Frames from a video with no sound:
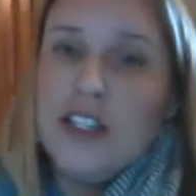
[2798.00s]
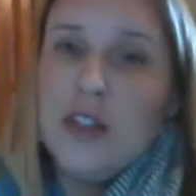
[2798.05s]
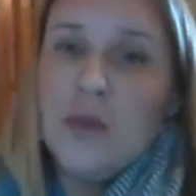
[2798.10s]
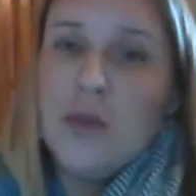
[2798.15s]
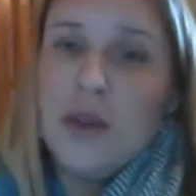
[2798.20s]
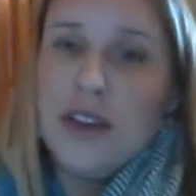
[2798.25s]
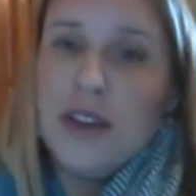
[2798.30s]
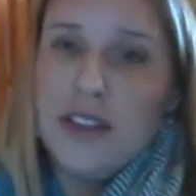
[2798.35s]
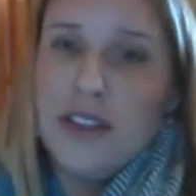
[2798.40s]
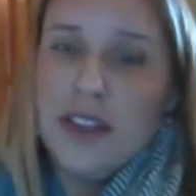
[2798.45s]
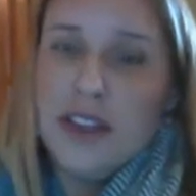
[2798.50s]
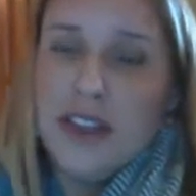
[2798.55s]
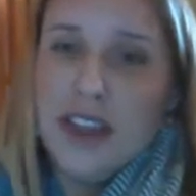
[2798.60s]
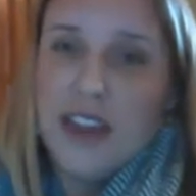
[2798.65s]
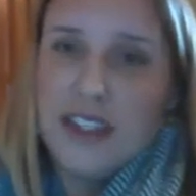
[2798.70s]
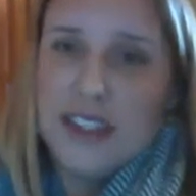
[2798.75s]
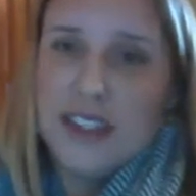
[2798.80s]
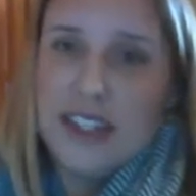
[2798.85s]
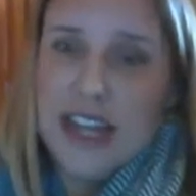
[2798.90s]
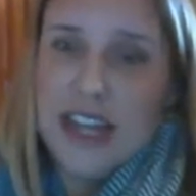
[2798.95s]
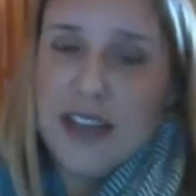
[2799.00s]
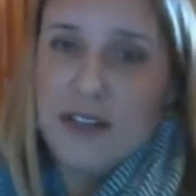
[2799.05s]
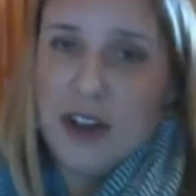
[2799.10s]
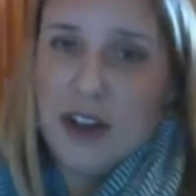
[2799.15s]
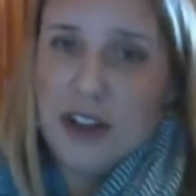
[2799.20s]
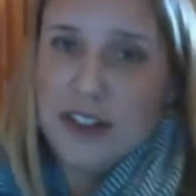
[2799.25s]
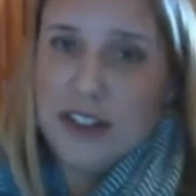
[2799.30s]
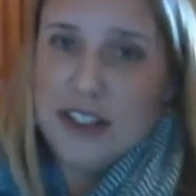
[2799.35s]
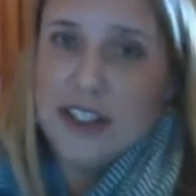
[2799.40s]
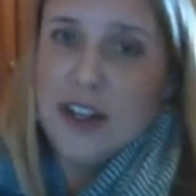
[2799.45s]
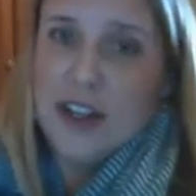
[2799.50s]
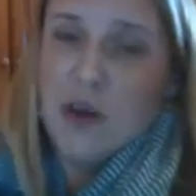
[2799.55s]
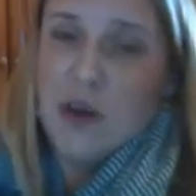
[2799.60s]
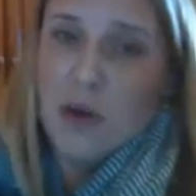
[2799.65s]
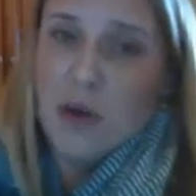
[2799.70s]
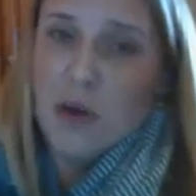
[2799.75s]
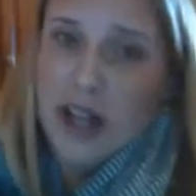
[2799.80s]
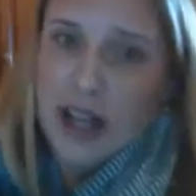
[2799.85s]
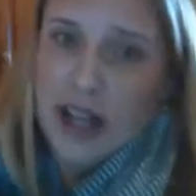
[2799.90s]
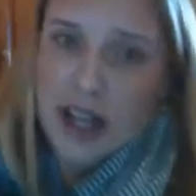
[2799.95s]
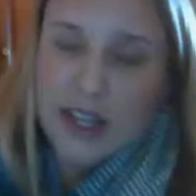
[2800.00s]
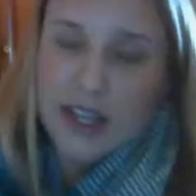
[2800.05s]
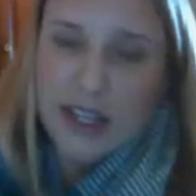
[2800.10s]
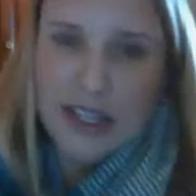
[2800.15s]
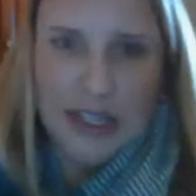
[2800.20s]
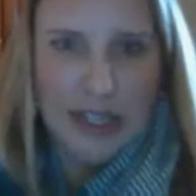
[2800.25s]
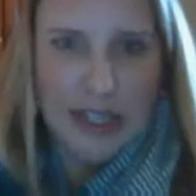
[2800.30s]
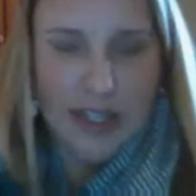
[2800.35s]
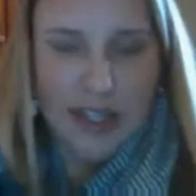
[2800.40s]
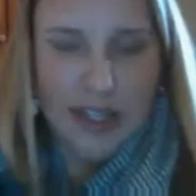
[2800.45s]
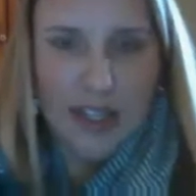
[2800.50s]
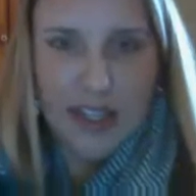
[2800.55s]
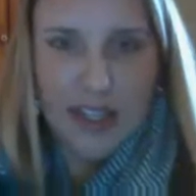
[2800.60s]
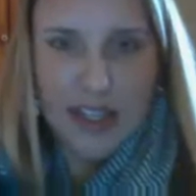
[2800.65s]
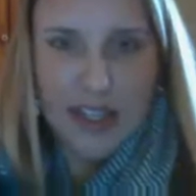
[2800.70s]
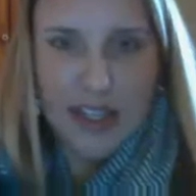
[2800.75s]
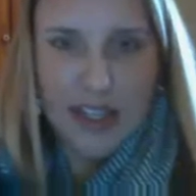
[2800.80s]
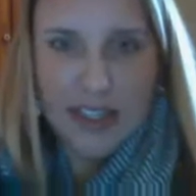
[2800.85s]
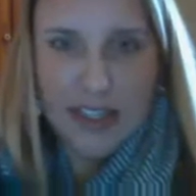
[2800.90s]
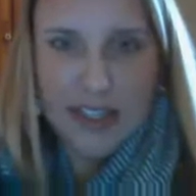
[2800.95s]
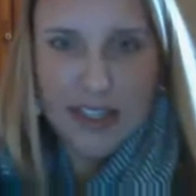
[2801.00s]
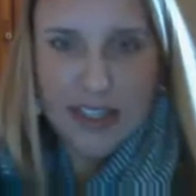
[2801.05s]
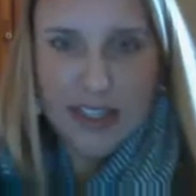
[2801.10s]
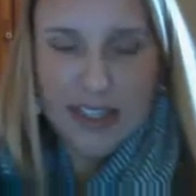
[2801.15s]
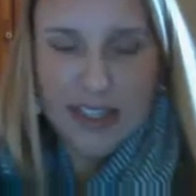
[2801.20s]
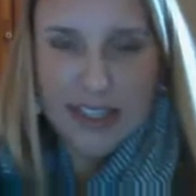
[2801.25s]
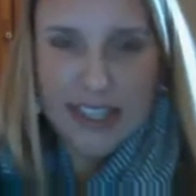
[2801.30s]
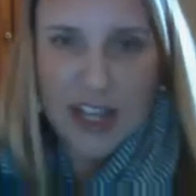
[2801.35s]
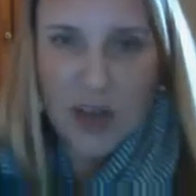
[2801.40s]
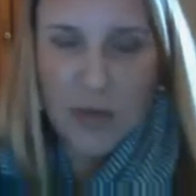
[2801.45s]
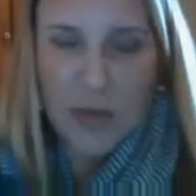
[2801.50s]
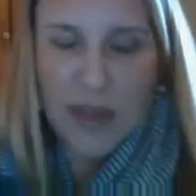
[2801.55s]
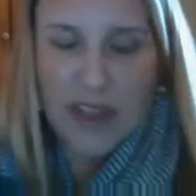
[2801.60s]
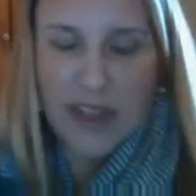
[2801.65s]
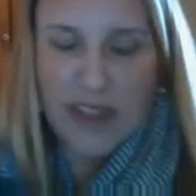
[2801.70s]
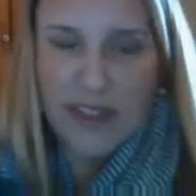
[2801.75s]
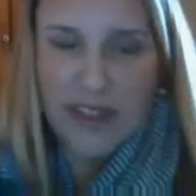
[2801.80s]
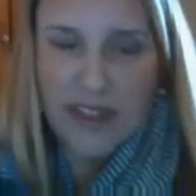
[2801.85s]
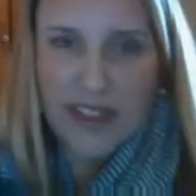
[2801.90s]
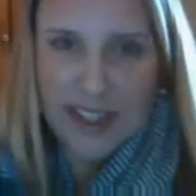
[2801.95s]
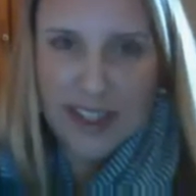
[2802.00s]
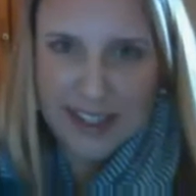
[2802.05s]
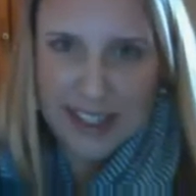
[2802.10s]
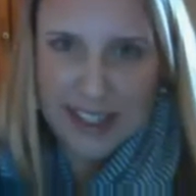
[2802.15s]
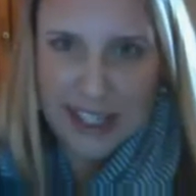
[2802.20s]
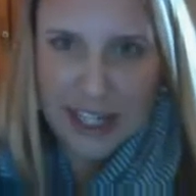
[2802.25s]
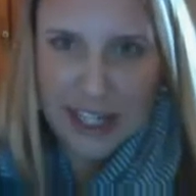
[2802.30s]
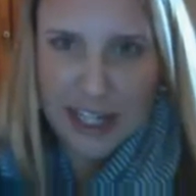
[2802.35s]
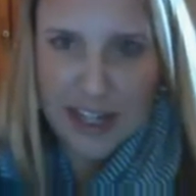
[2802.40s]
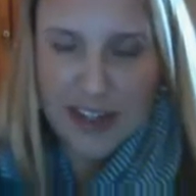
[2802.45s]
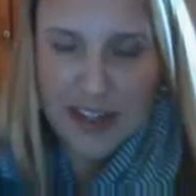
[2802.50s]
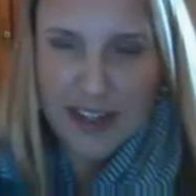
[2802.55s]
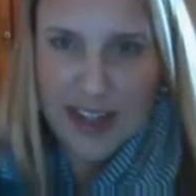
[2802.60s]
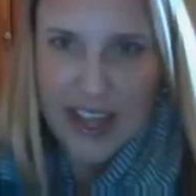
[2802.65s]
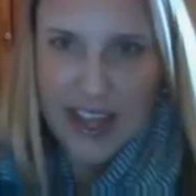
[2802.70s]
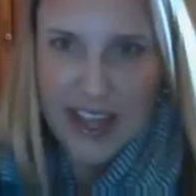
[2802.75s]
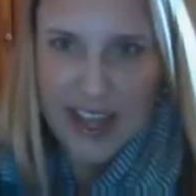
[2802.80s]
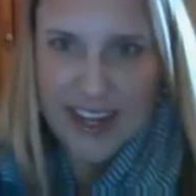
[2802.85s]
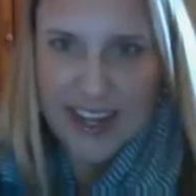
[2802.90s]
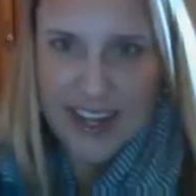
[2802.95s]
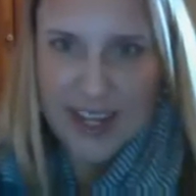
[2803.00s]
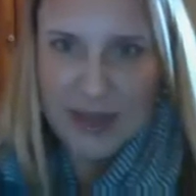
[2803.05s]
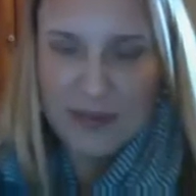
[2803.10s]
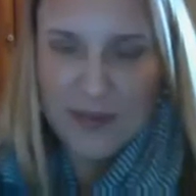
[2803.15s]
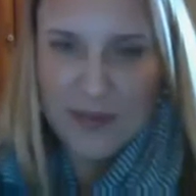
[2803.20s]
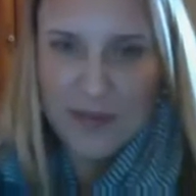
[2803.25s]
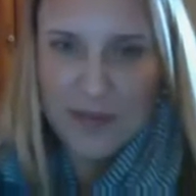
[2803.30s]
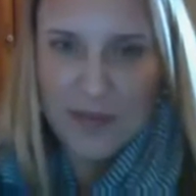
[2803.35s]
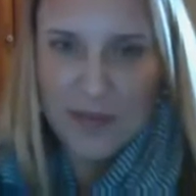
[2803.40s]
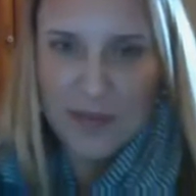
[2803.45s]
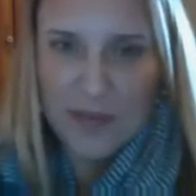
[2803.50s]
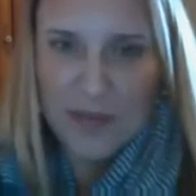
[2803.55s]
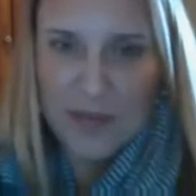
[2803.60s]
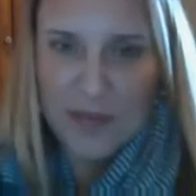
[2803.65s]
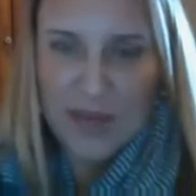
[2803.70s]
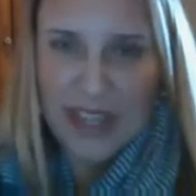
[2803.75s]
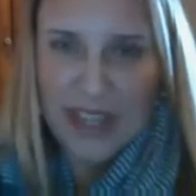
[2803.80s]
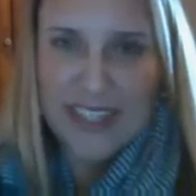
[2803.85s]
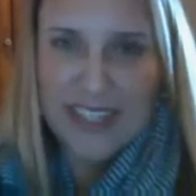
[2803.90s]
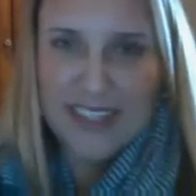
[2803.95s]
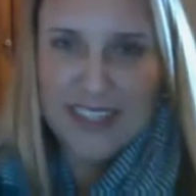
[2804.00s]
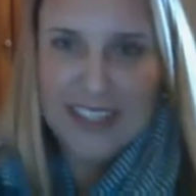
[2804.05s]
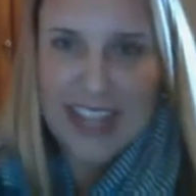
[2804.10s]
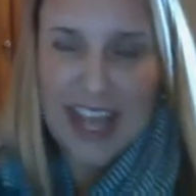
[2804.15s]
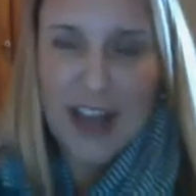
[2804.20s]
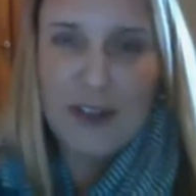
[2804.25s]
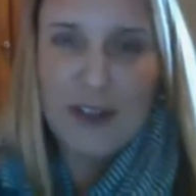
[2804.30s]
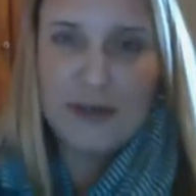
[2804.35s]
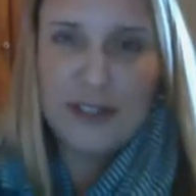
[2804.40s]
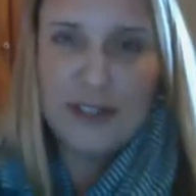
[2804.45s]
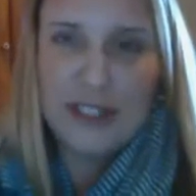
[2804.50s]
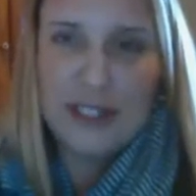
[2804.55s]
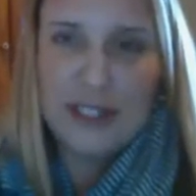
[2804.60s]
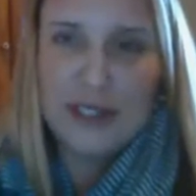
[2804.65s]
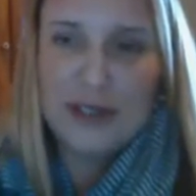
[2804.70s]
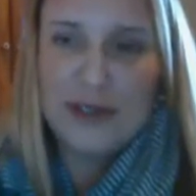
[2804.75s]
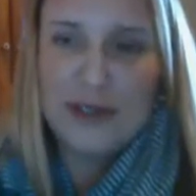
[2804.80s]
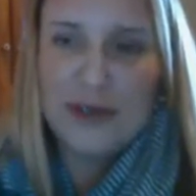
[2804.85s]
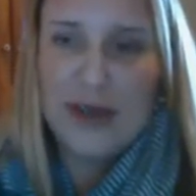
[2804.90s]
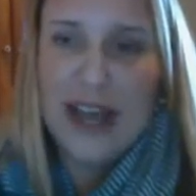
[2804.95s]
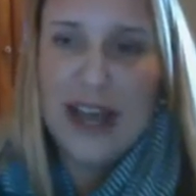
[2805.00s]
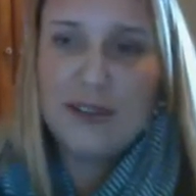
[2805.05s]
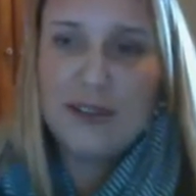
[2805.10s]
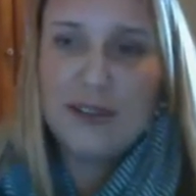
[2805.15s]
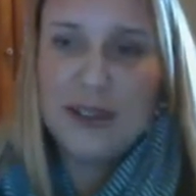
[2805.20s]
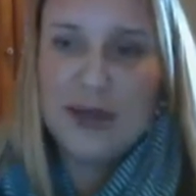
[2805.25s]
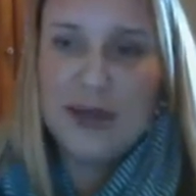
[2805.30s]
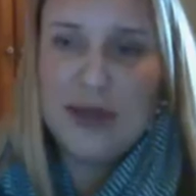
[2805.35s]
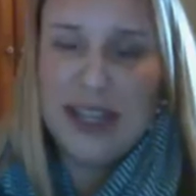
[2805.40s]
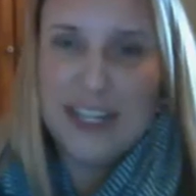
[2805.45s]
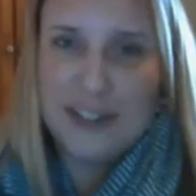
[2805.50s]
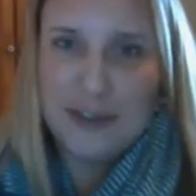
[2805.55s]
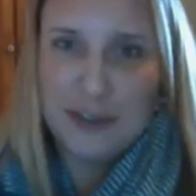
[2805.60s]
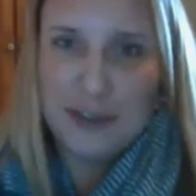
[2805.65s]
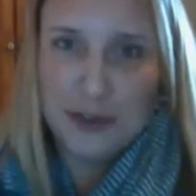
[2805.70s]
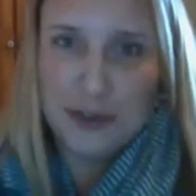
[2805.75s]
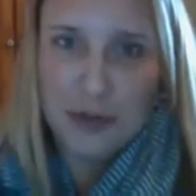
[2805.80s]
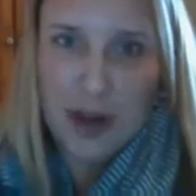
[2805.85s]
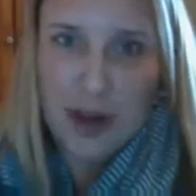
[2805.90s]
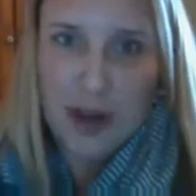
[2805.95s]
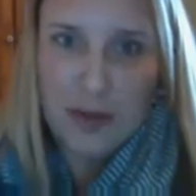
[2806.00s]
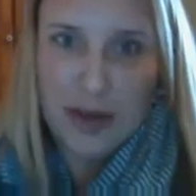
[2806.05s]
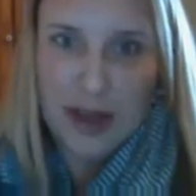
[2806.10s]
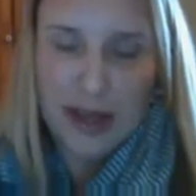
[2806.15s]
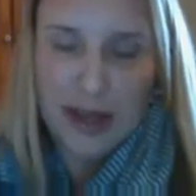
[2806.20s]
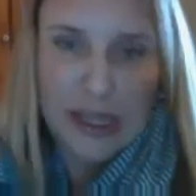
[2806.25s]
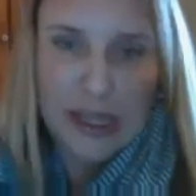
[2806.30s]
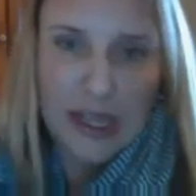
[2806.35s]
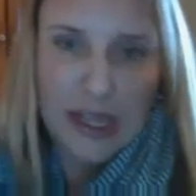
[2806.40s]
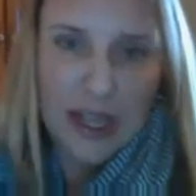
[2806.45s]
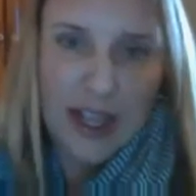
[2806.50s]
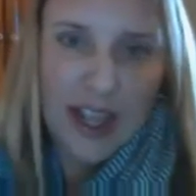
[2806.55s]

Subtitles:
So one of the things that I've also dealt with this year that is how to handle drama.